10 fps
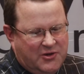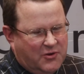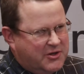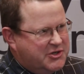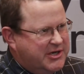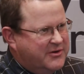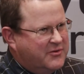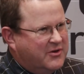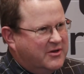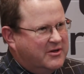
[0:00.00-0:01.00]
York
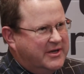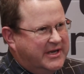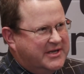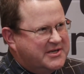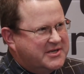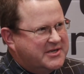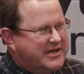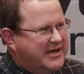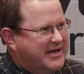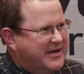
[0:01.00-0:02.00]
General, it's
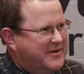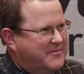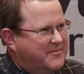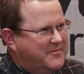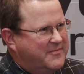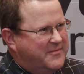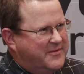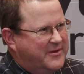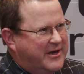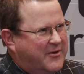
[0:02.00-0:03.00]

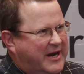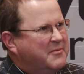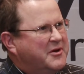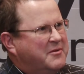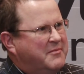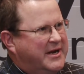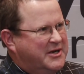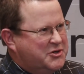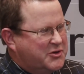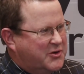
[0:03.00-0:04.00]
they're able to
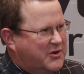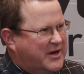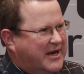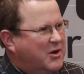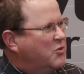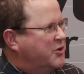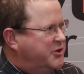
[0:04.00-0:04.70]
measure how we're